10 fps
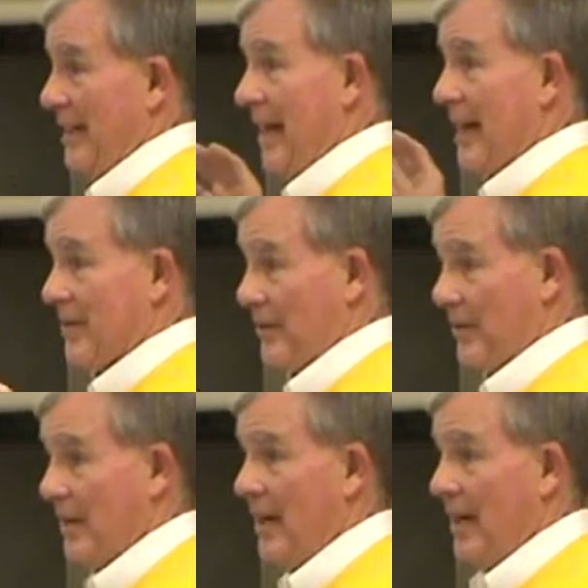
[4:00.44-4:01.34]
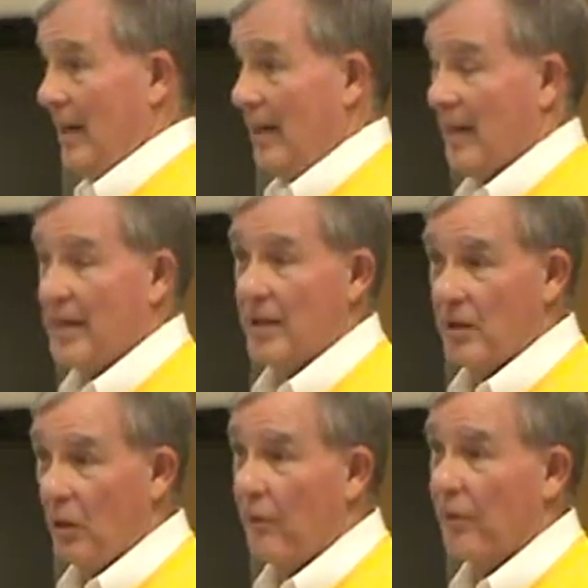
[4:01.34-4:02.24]
taxes can
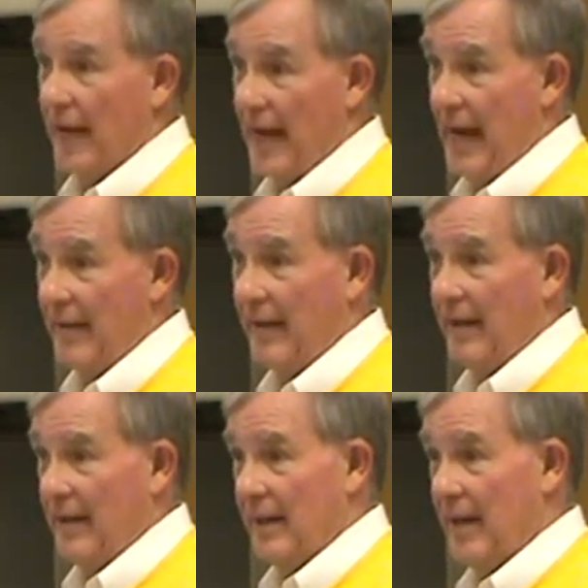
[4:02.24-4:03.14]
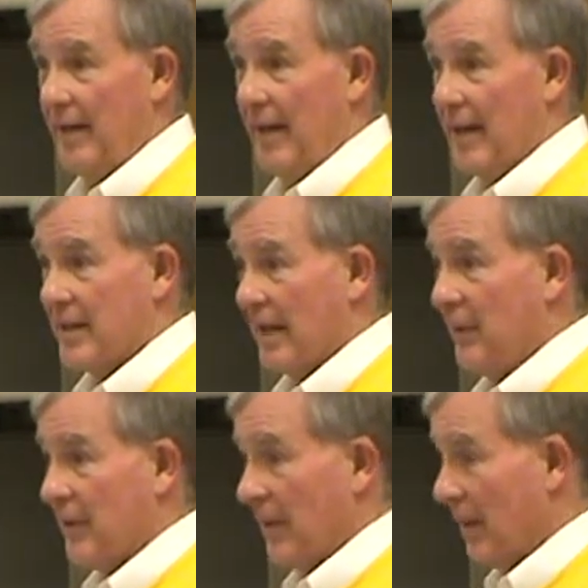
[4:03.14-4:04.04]
go for that
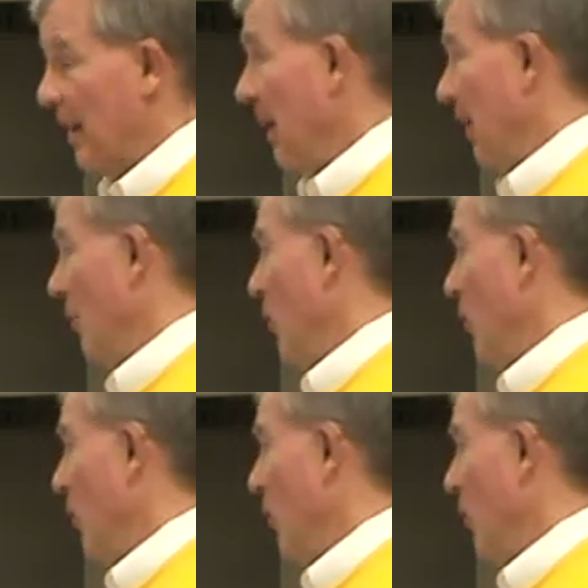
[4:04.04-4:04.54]
type of thing. And